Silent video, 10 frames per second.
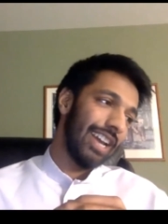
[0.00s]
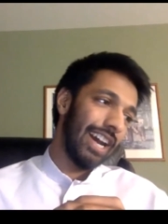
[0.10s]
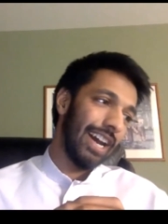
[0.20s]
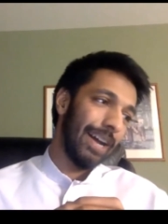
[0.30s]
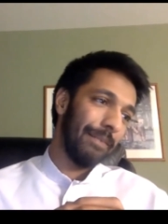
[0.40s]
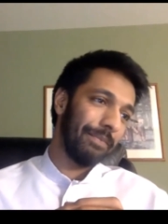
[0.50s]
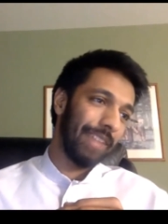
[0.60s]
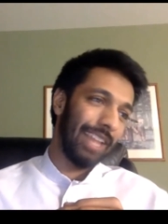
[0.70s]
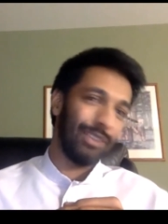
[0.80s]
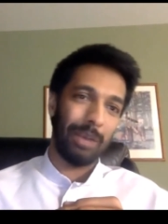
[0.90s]
Um,
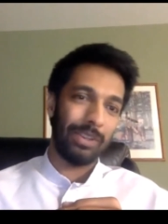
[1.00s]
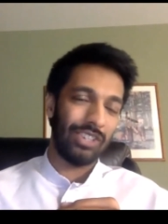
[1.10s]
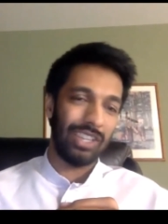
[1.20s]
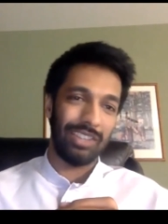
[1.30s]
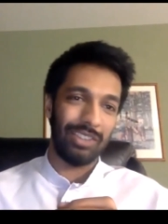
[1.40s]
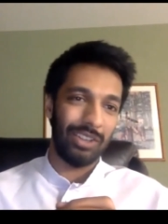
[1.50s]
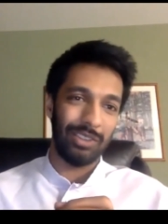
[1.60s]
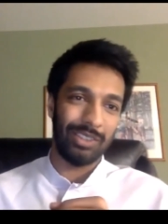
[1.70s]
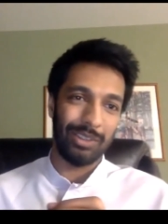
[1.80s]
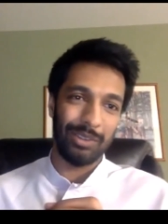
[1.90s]
and Swamiji is
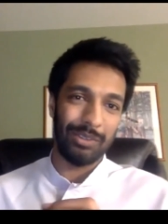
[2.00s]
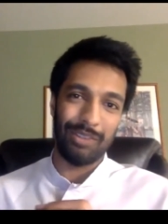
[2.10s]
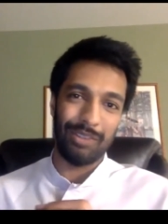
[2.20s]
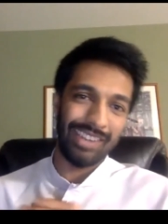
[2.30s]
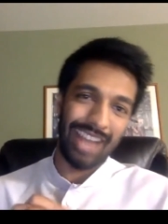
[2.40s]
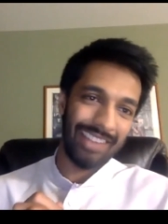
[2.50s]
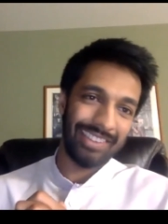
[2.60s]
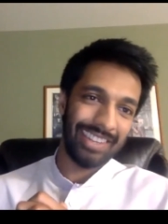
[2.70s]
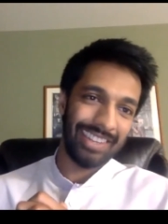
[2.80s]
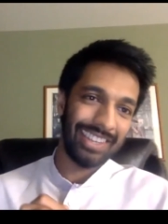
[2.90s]
also
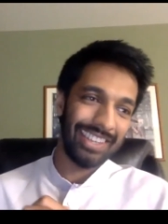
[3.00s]
fantastic.